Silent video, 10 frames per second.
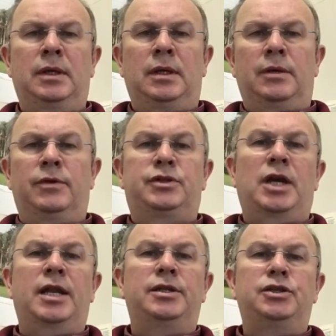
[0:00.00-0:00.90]
the
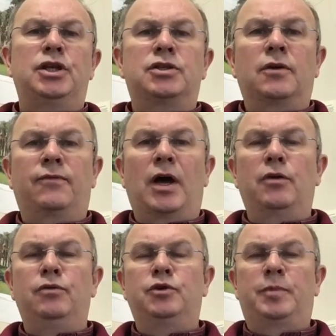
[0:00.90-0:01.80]
challenges of
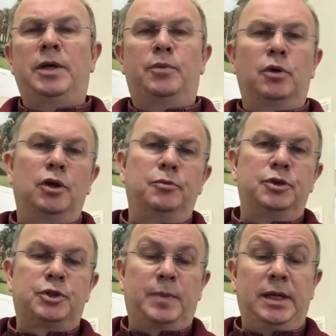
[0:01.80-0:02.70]
those people who would
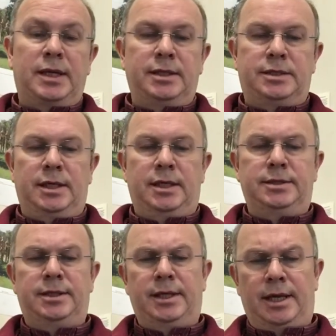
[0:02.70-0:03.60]
speak into
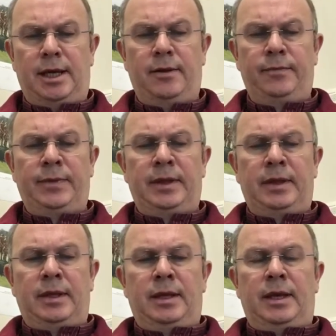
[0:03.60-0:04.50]
his ear,
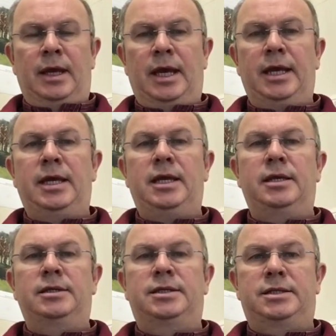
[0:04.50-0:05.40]
he
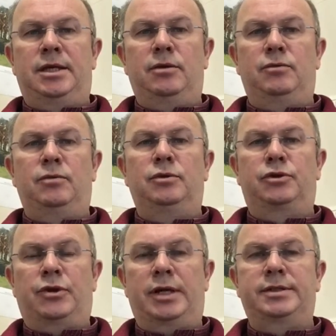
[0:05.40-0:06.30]
still
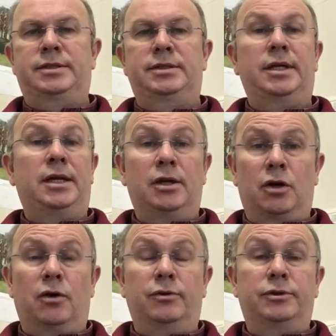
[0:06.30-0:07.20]
trusts in a
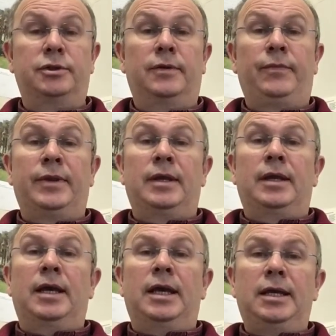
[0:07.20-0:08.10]
God,
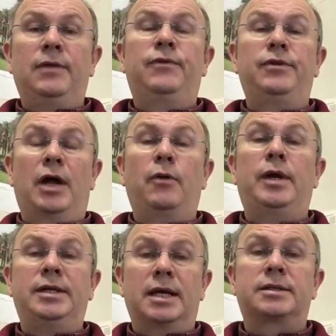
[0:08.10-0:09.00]
even though he
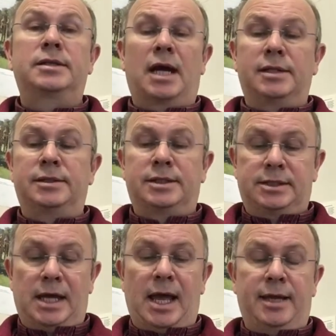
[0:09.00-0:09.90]
doesn't
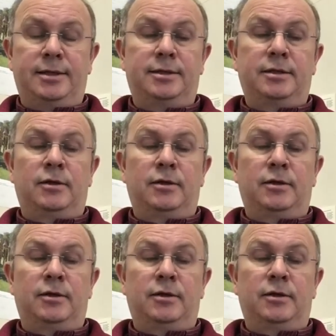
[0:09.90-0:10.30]
understand